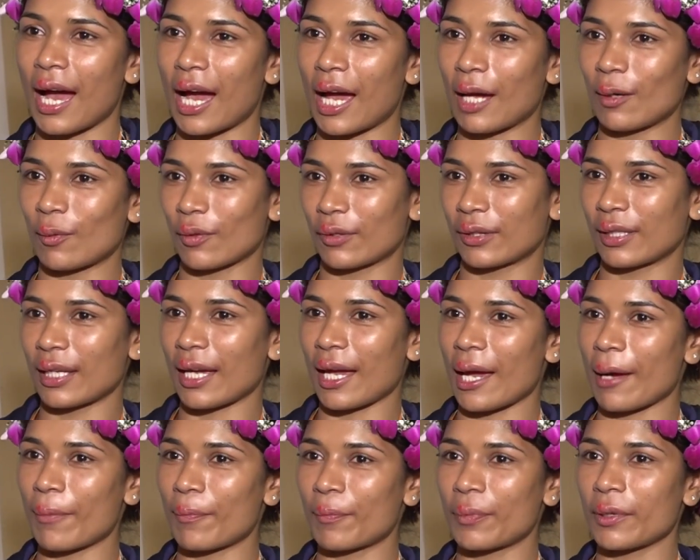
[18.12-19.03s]
I was the
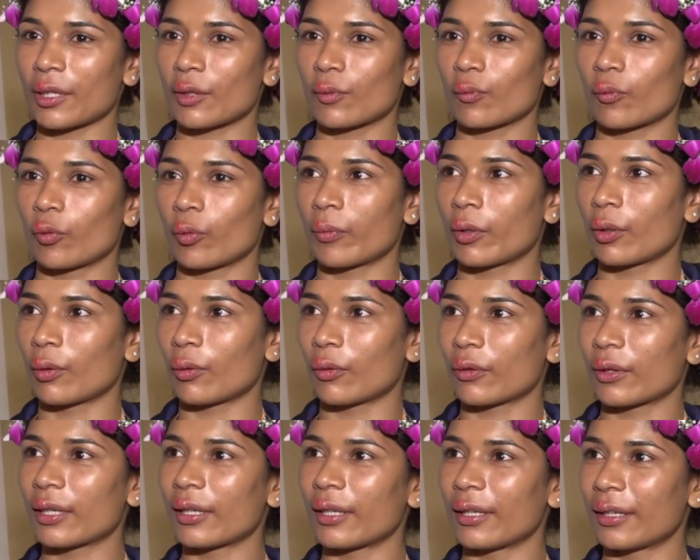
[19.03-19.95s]
happiest woman
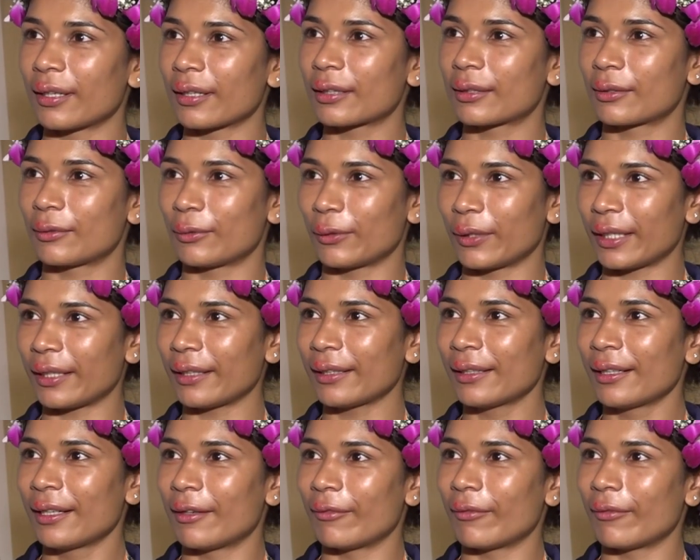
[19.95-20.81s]
on the earth today